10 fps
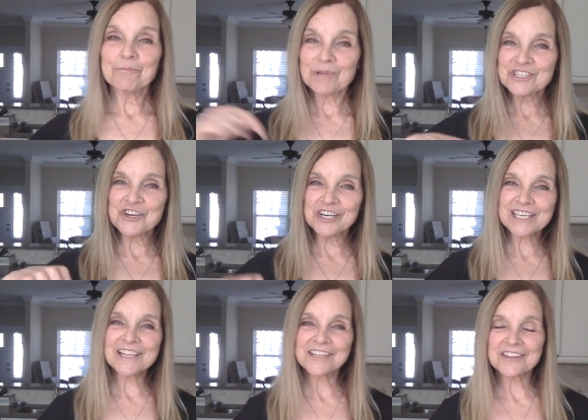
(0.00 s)
Be sure to
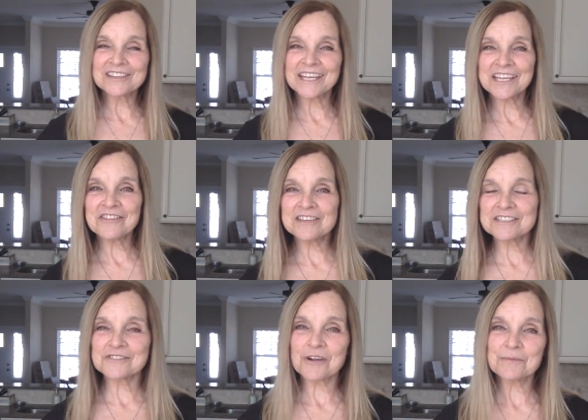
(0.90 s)
click the link in the
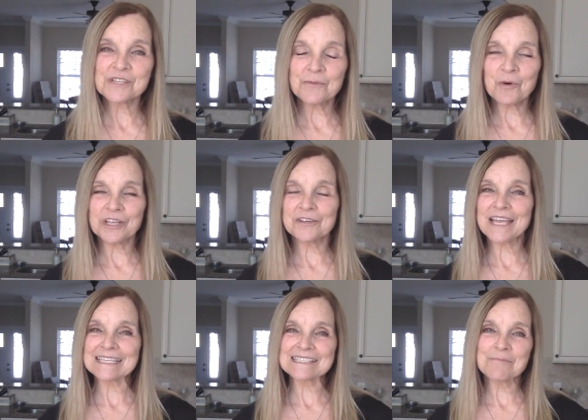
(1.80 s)
description where you'll
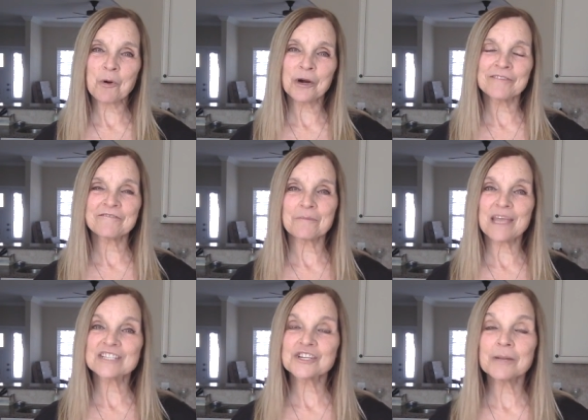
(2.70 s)
get some more
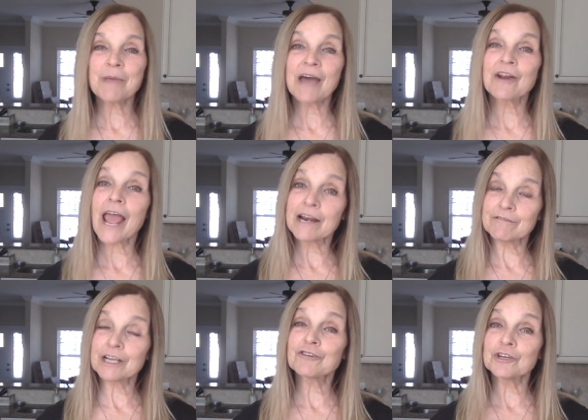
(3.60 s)
information about how to
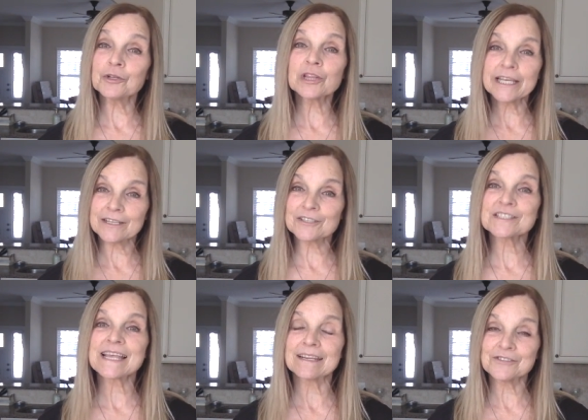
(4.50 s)
recruit
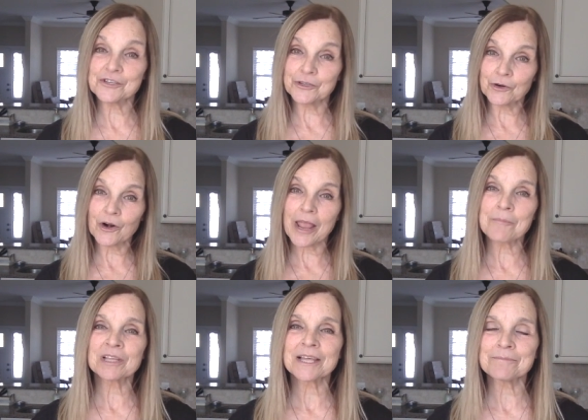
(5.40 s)
leaders into your
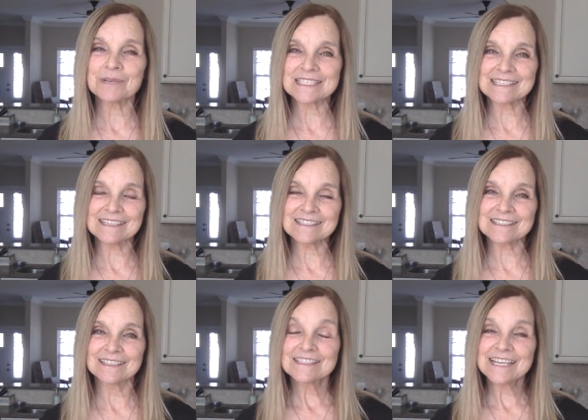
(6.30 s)
MLM
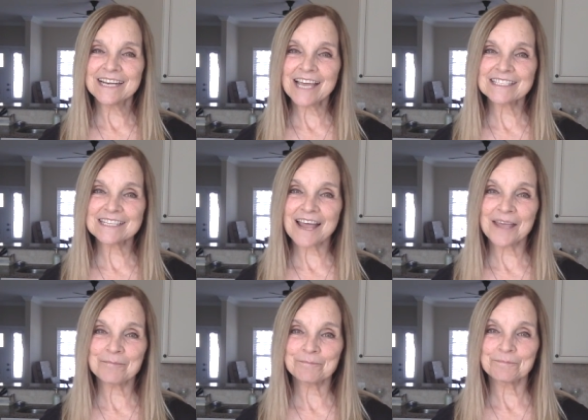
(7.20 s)
business. See you next
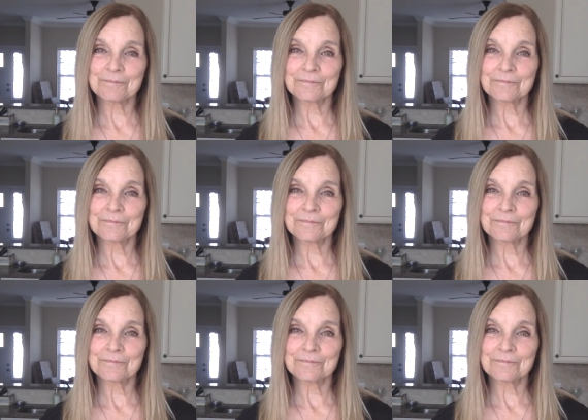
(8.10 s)
time.